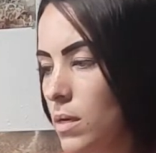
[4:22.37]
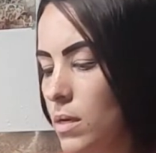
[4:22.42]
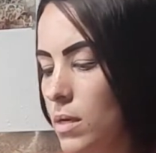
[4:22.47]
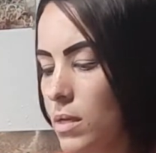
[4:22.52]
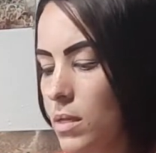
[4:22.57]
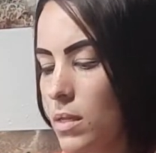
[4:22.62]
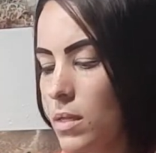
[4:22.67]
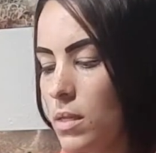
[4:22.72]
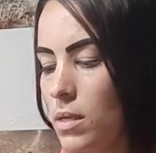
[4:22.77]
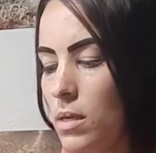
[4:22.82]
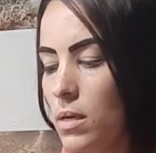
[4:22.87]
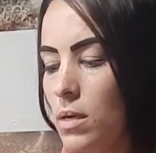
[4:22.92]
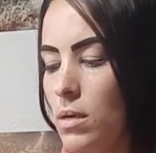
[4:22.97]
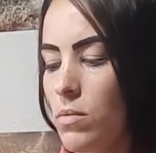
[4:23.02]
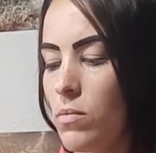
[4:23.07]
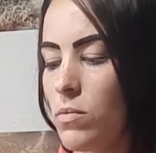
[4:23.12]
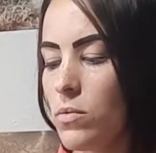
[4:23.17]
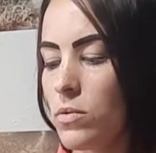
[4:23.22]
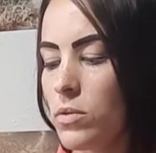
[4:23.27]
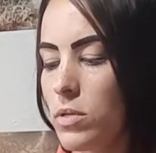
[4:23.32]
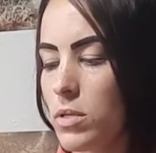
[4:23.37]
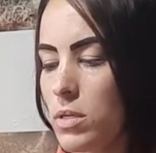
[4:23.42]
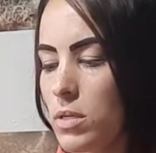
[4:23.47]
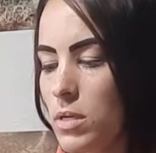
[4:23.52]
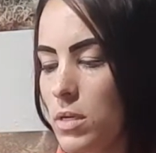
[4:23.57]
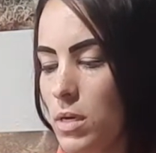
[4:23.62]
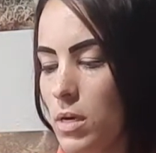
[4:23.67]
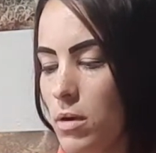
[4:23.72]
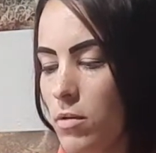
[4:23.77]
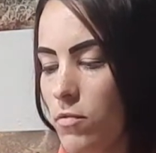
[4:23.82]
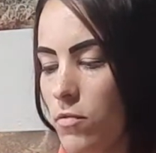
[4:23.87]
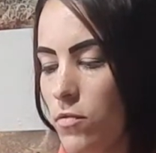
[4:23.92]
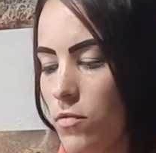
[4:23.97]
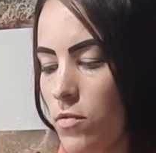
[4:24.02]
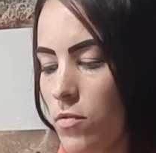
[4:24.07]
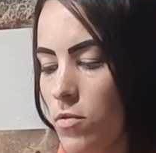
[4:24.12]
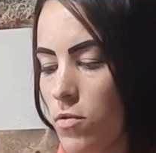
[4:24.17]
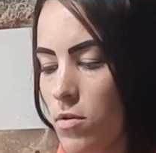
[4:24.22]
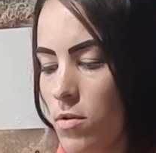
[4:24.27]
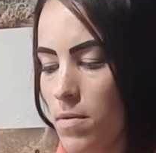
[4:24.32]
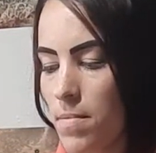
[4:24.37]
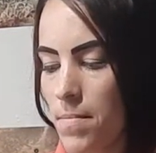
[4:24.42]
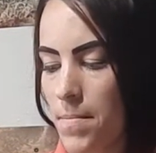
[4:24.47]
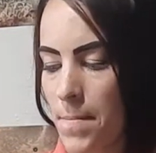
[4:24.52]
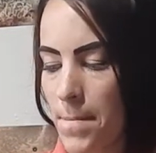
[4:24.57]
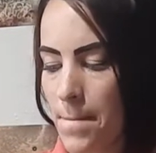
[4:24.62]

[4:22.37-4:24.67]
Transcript: And then we'll see how far.